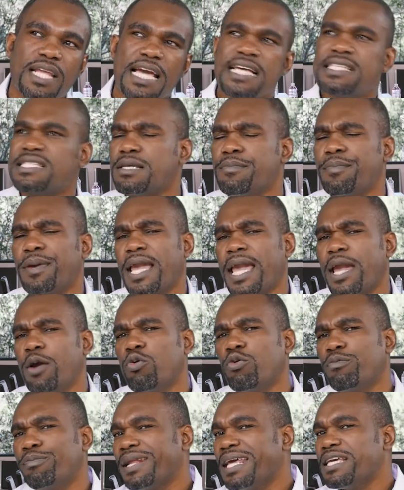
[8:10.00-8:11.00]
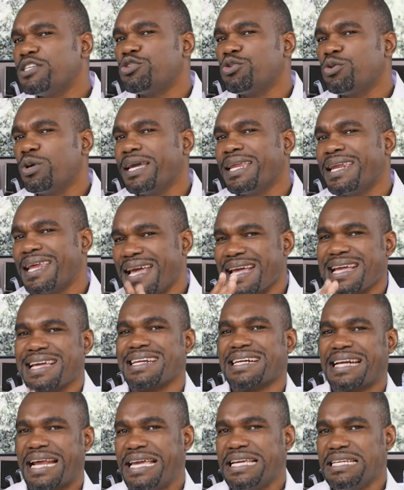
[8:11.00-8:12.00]
a CBA will place you in a
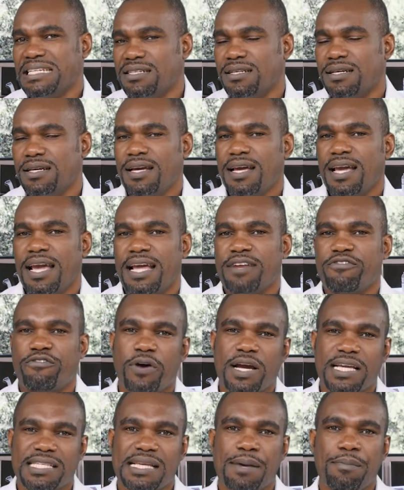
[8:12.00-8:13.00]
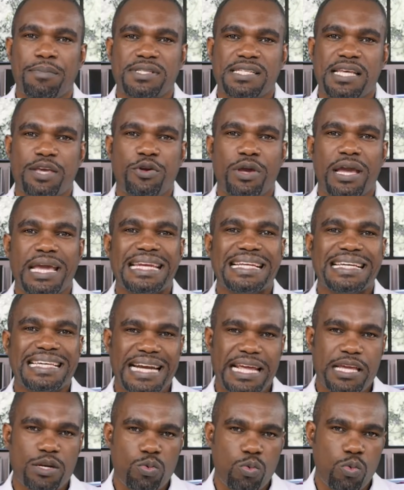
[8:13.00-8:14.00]
grade. For example, say you're in
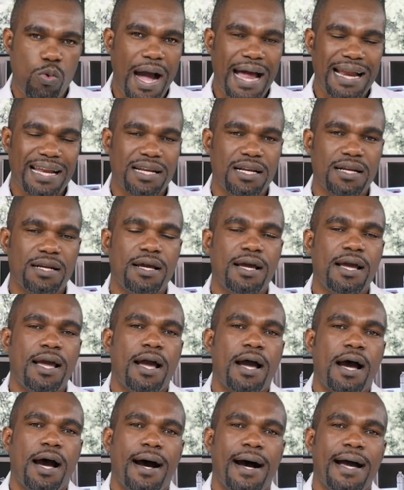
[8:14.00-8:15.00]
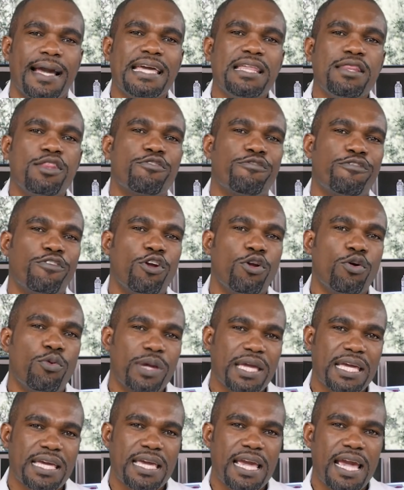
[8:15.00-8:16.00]
grade 1. In the
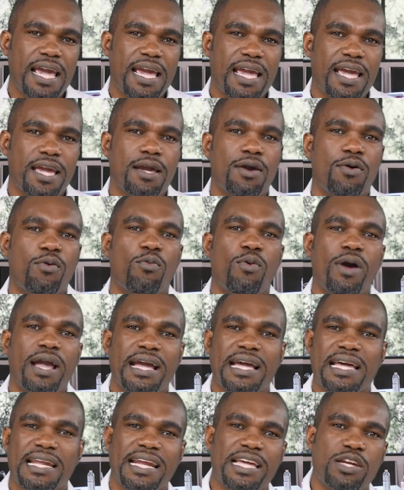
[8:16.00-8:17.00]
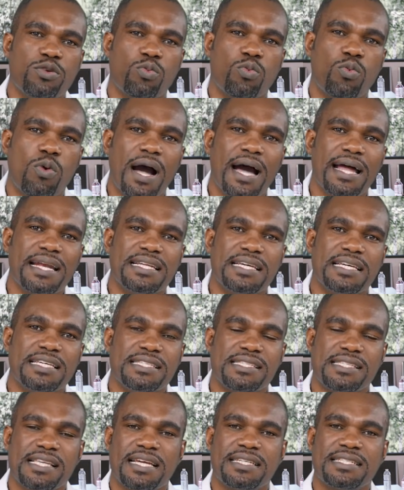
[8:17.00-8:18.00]
following year, where grade 1
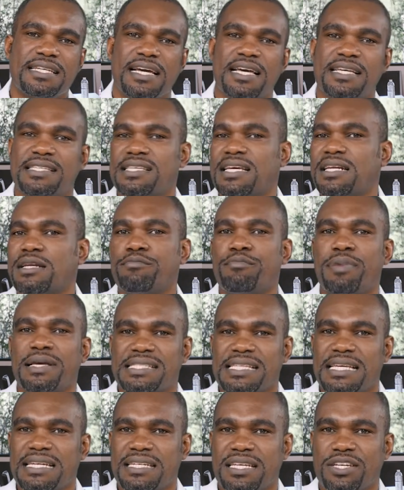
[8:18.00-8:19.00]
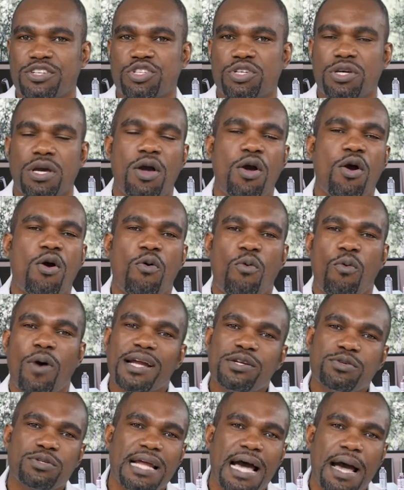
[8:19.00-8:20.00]
is at a certain percentage,
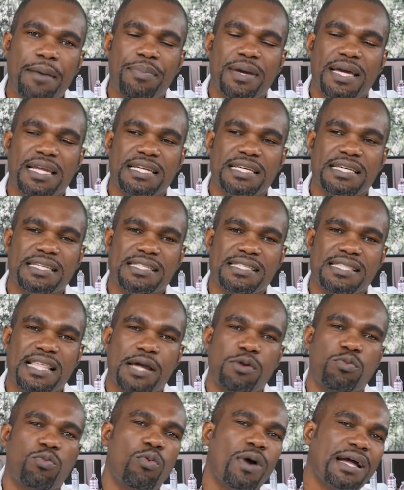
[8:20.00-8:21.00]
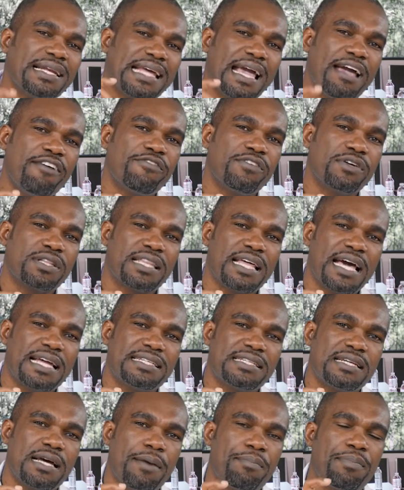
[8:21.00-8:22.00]
what would happen is that whatever
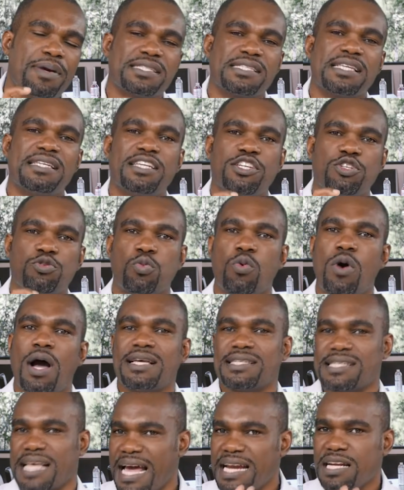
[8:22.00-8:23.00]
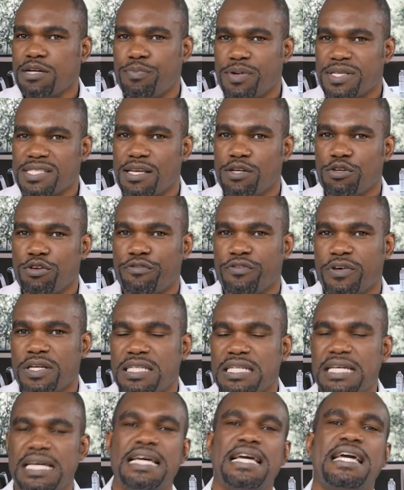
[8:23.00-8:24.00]
that percentage was, 100% of
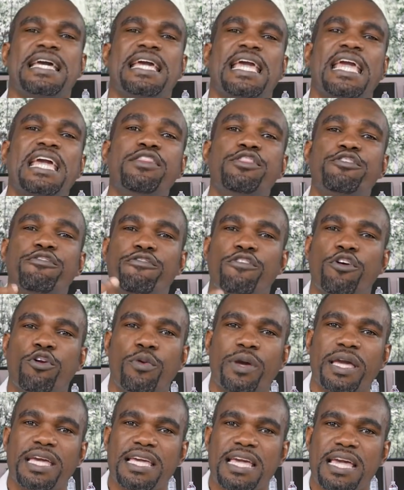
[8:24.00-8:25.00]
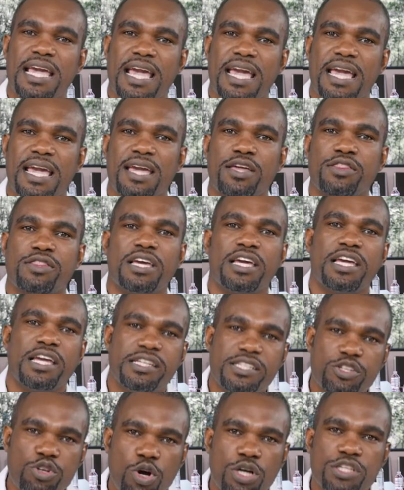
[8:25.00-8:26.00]
it, in the following year,
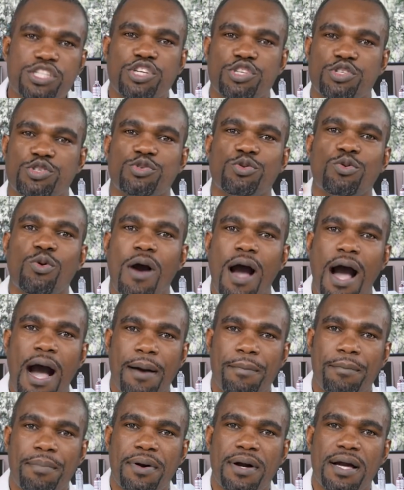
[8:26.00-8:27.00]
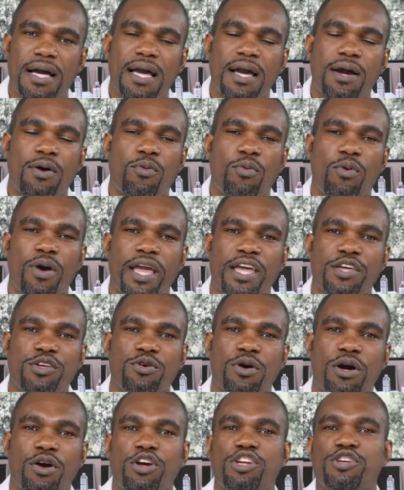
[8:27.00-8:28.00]
it notches you up, where
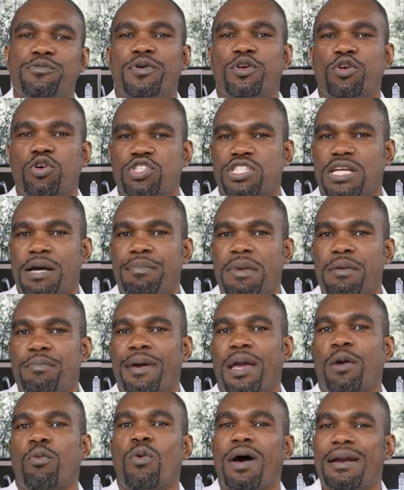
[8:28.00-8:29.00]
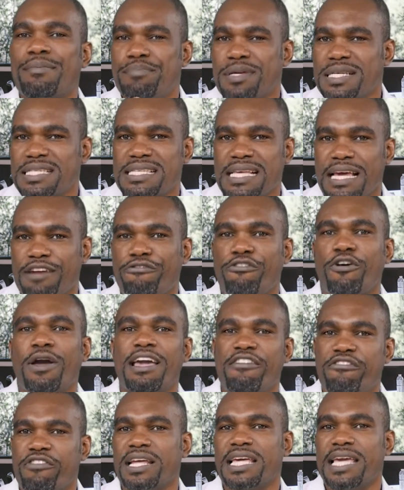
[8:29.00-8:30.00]
you are going to be notched up maybe by 1% for
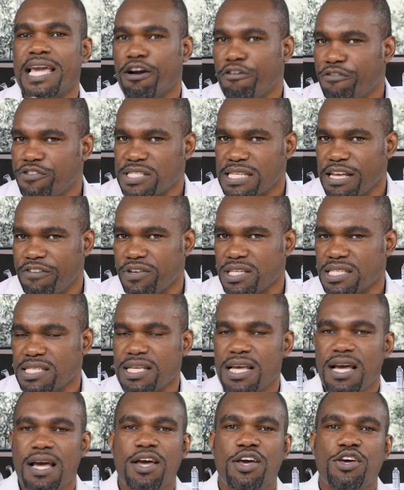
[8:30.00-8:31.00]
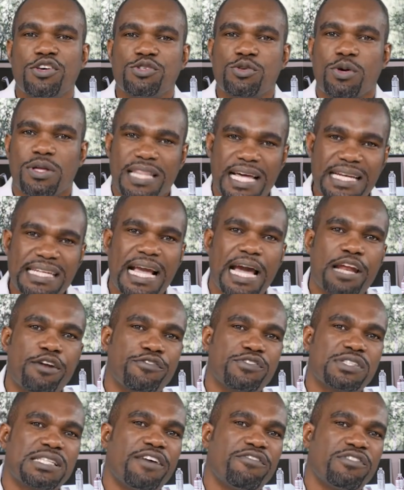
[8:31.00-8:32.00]
every year of service. So that kind
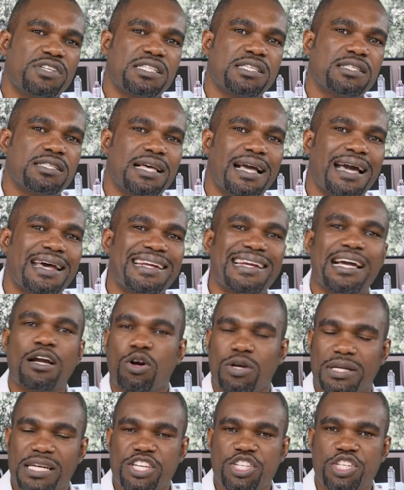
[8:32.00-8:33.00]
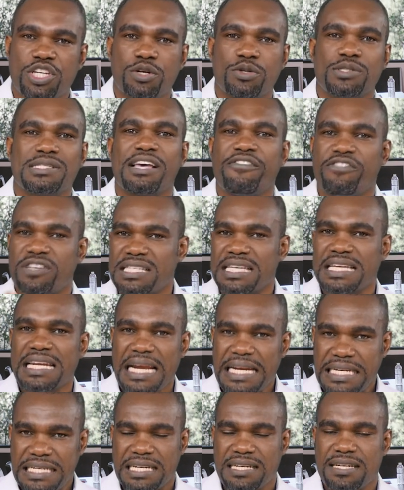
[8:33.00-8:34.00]
of service recognition or service
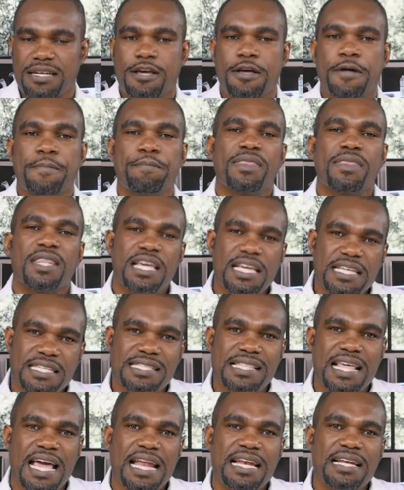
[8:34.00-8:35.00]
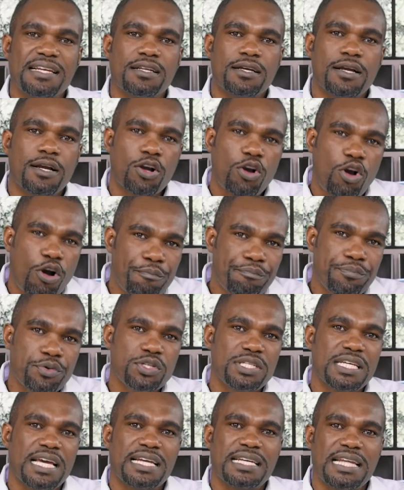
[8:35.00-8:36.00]
credit is then
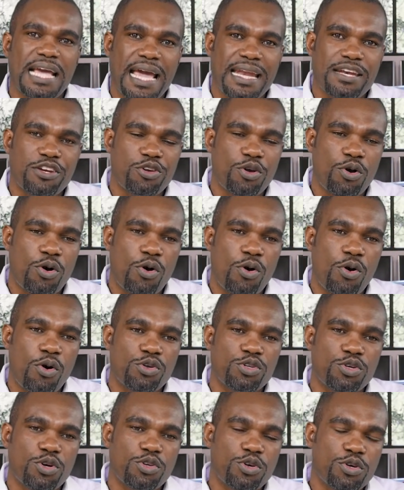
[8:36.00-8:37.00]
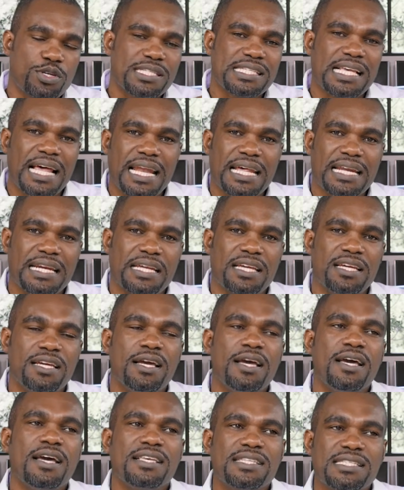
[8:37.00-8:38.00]
computed, and your
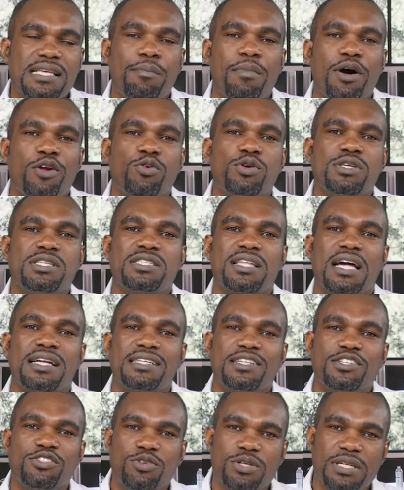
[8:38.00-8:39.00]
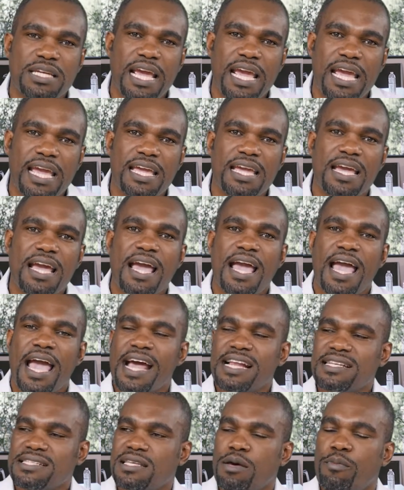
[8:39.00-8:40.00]
salary, someone who is starting today
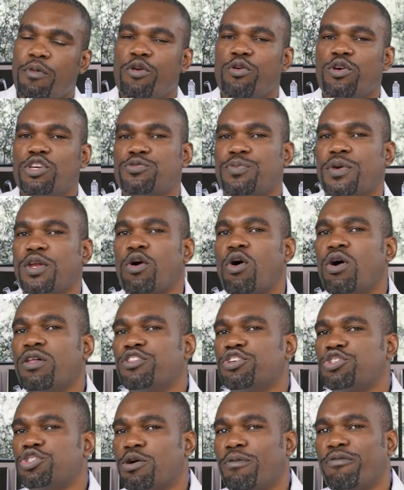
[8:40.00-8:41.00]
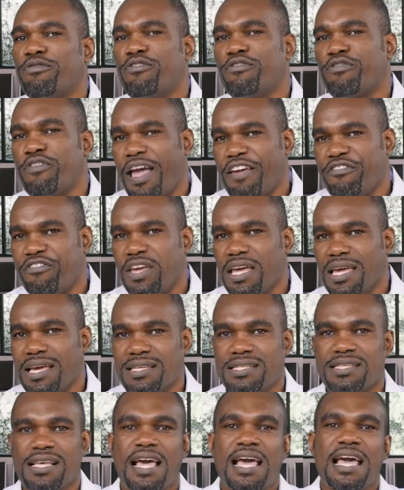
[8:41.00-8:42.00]
and someone who has been on the job for 5
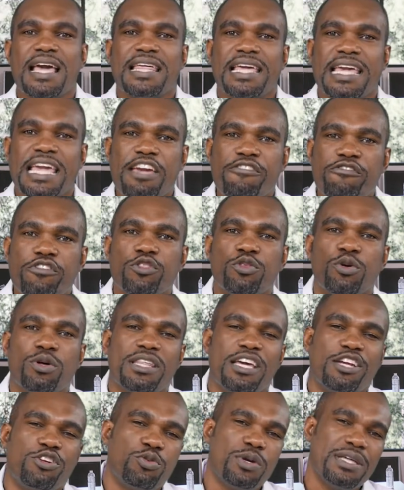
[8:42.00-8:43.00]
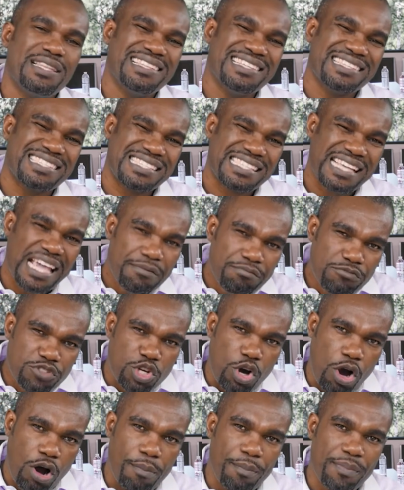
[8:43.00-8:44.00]
years, even though they're doing the same
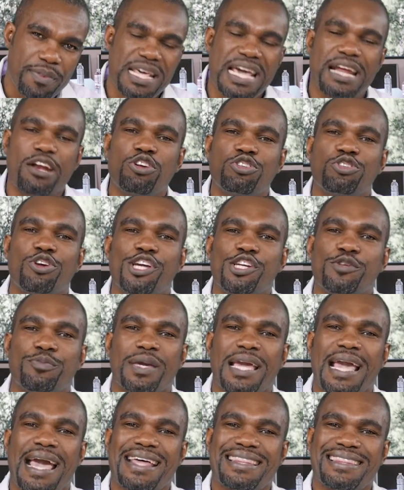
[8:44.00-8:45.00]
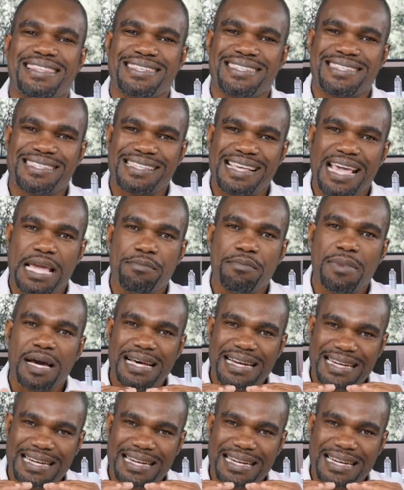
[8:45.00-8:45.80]
job, they're not going to be at the same